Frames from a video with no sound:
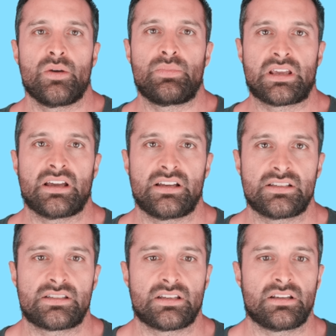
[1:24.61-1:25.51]

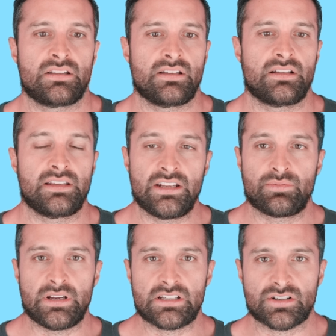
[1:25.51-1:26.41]
because the lead
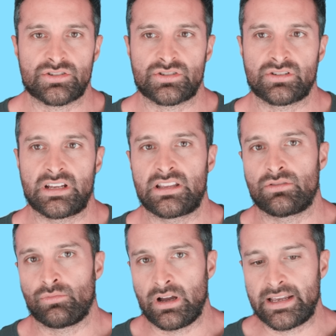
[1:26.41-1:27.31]
researcher,
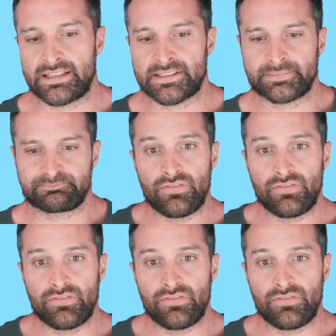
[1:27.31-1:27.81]
Ethan Weiss,